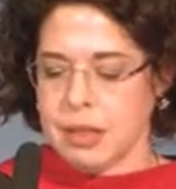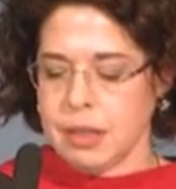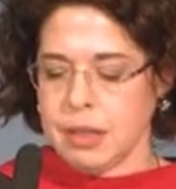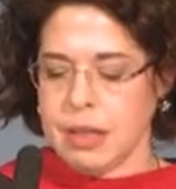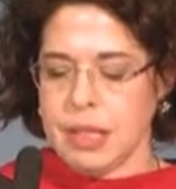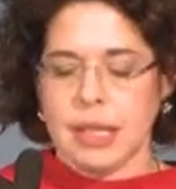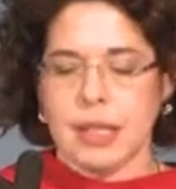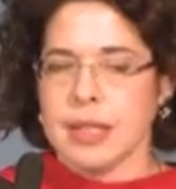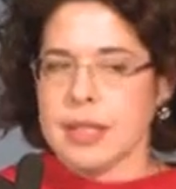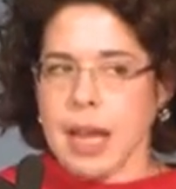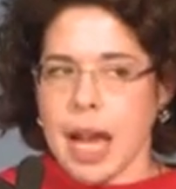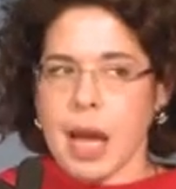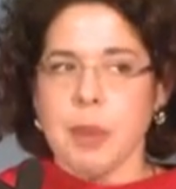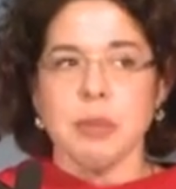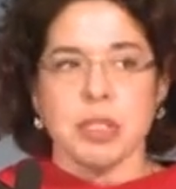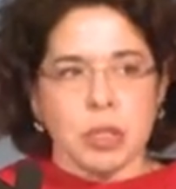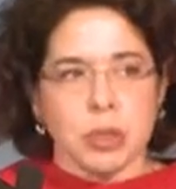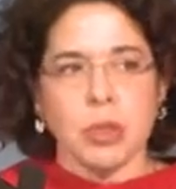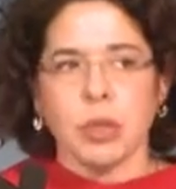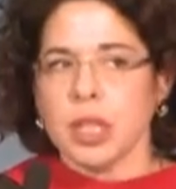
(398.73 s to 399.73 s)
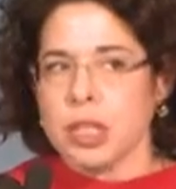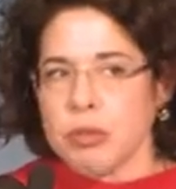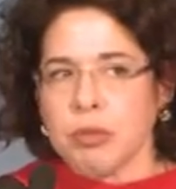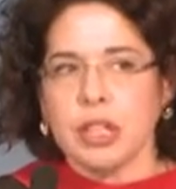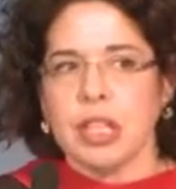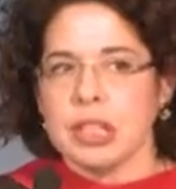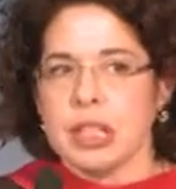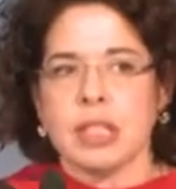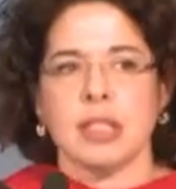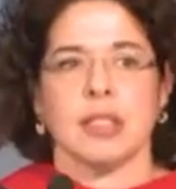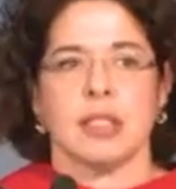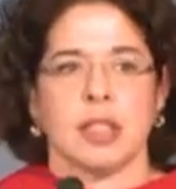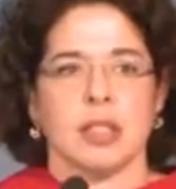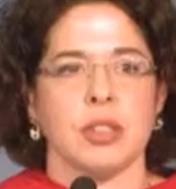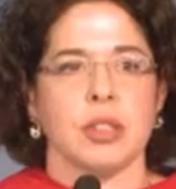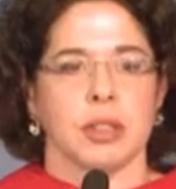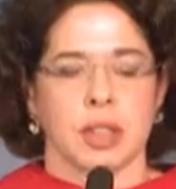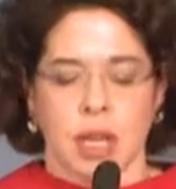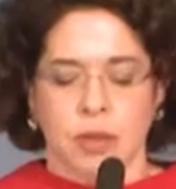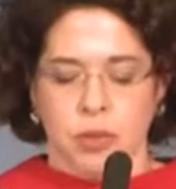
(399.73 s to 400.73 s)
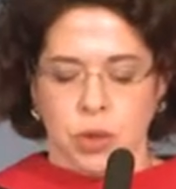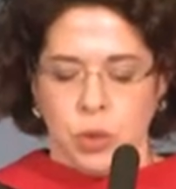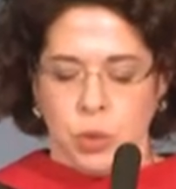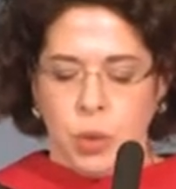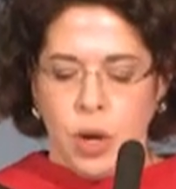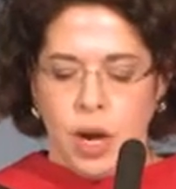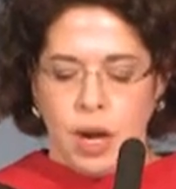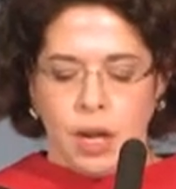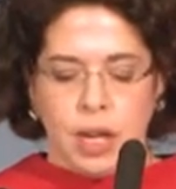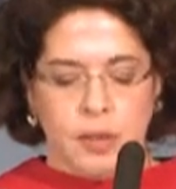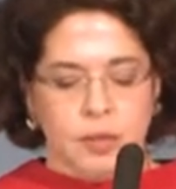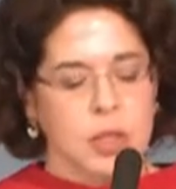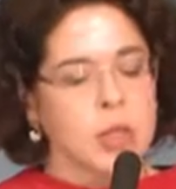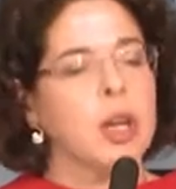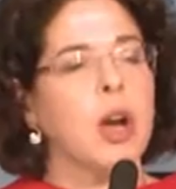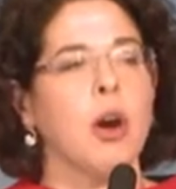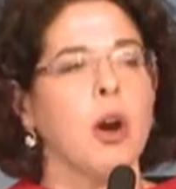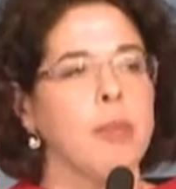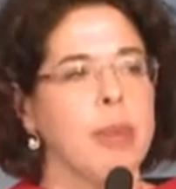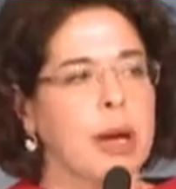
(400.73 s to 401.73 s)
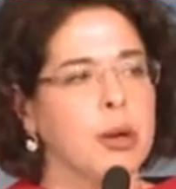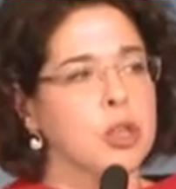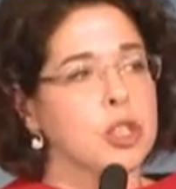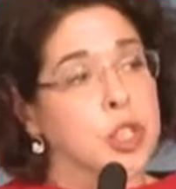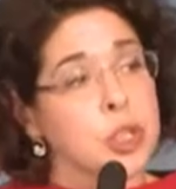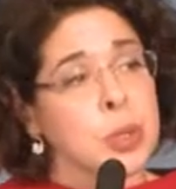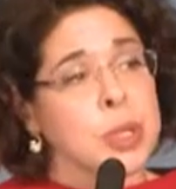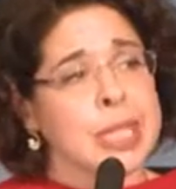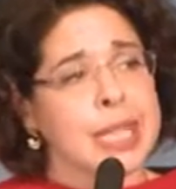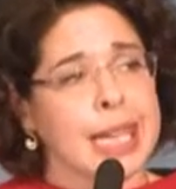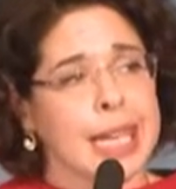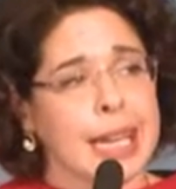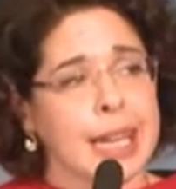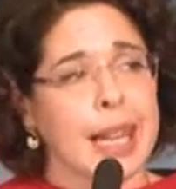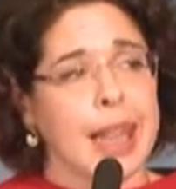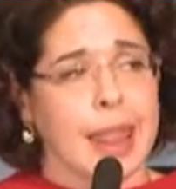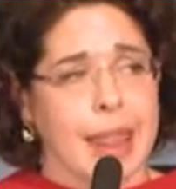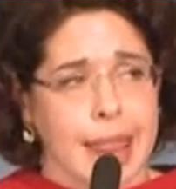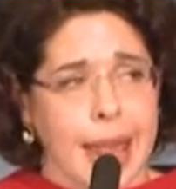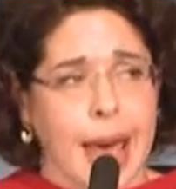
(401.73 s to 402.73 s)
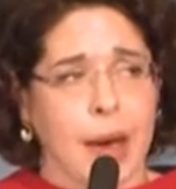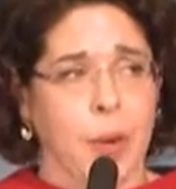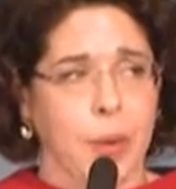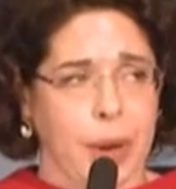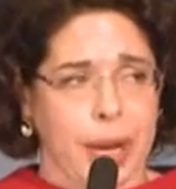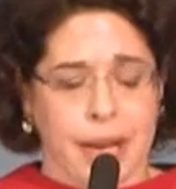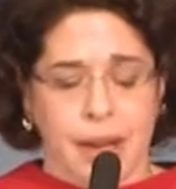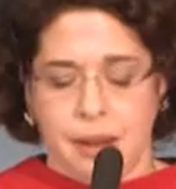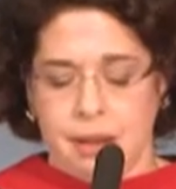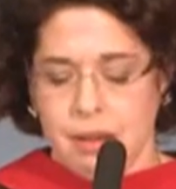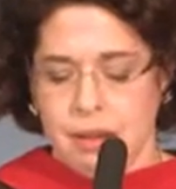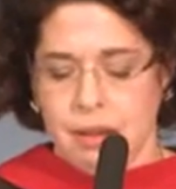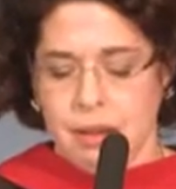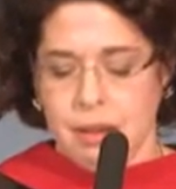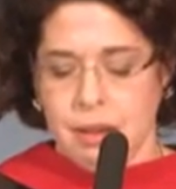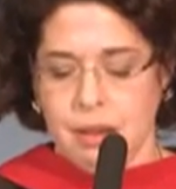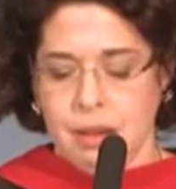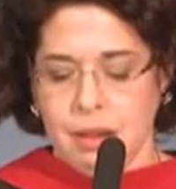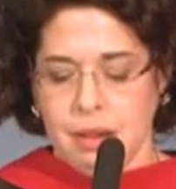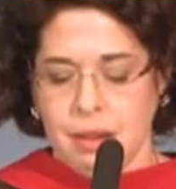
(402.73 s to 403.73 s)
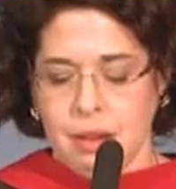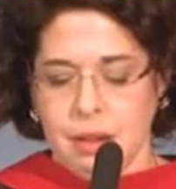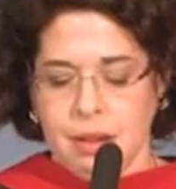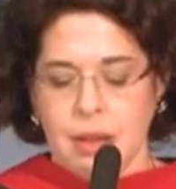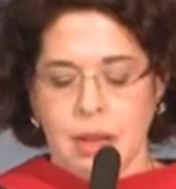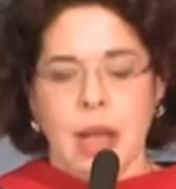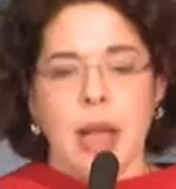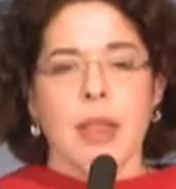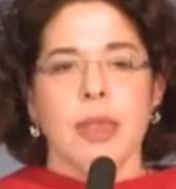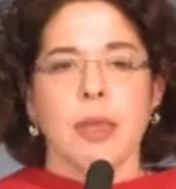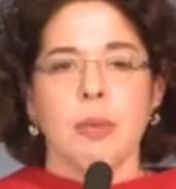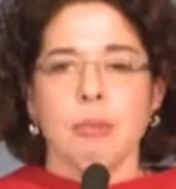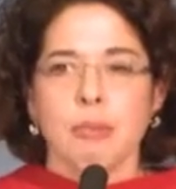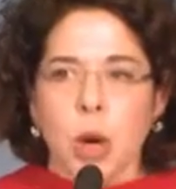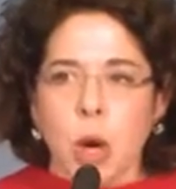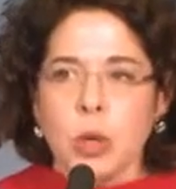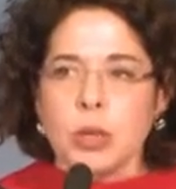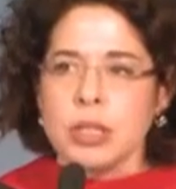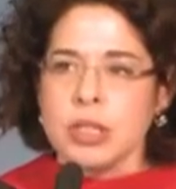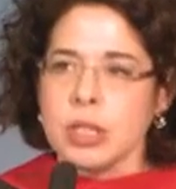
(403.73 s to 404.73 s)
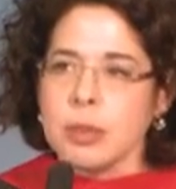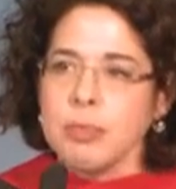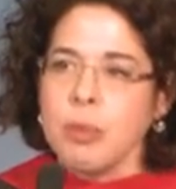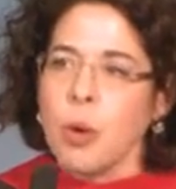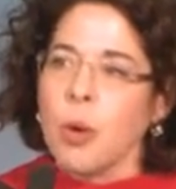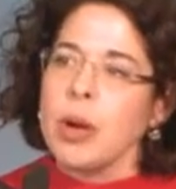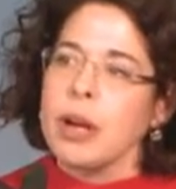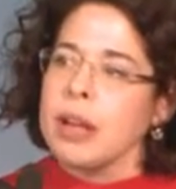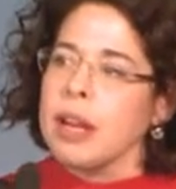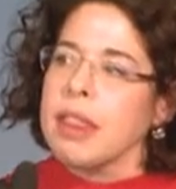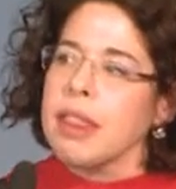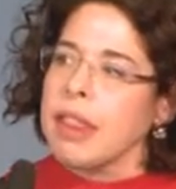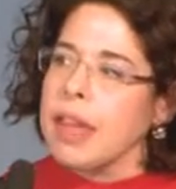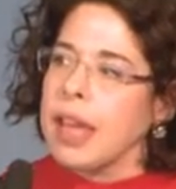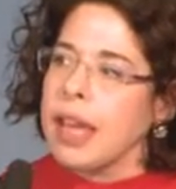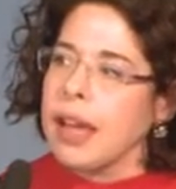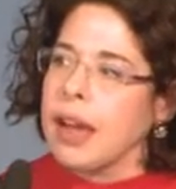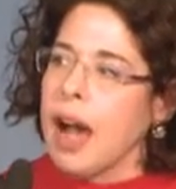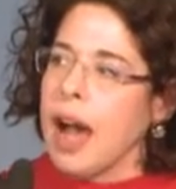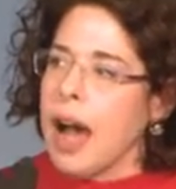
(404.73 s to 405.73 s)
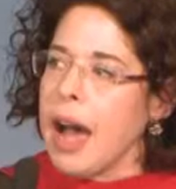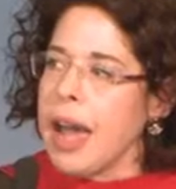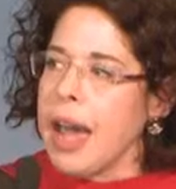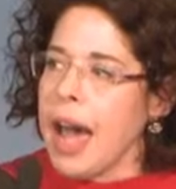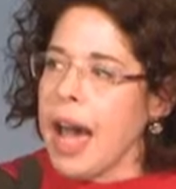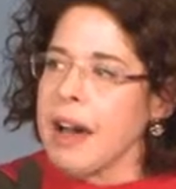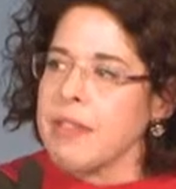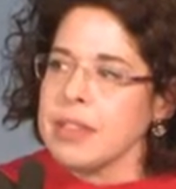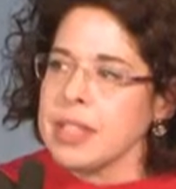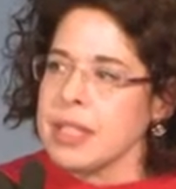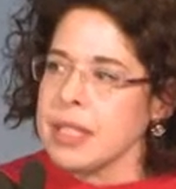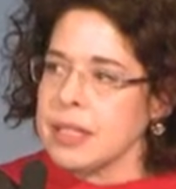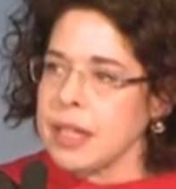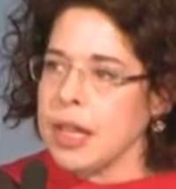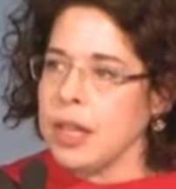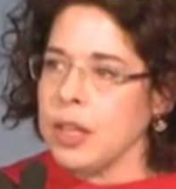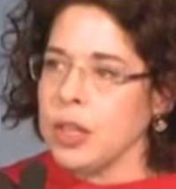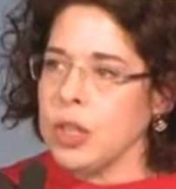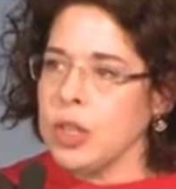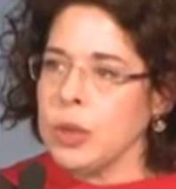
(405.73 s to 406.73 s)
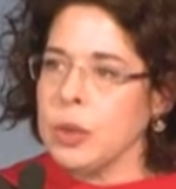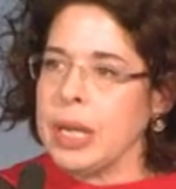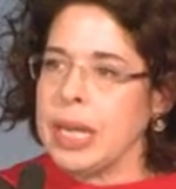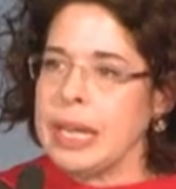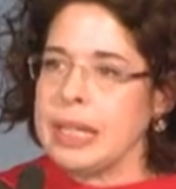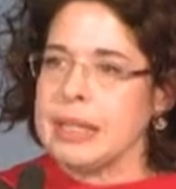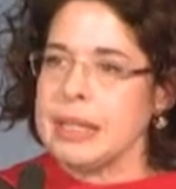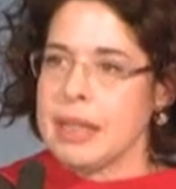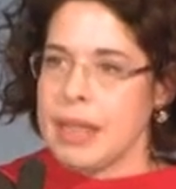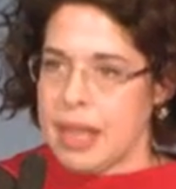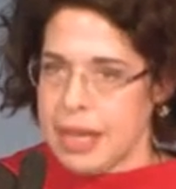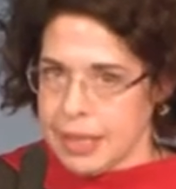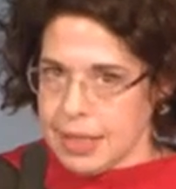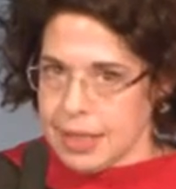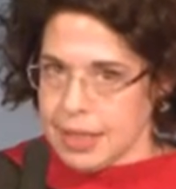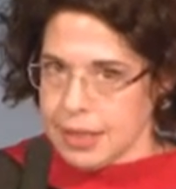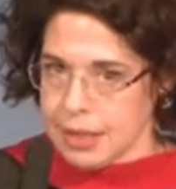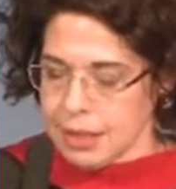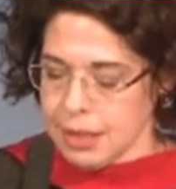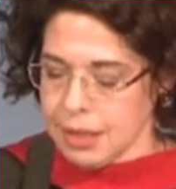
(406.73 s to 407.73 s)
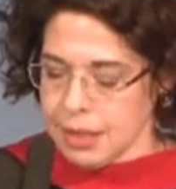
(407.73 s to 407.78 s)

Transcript: It is absolutely realistic to love your work if you go about choosing it that way. The most important thing I have to say to you is this: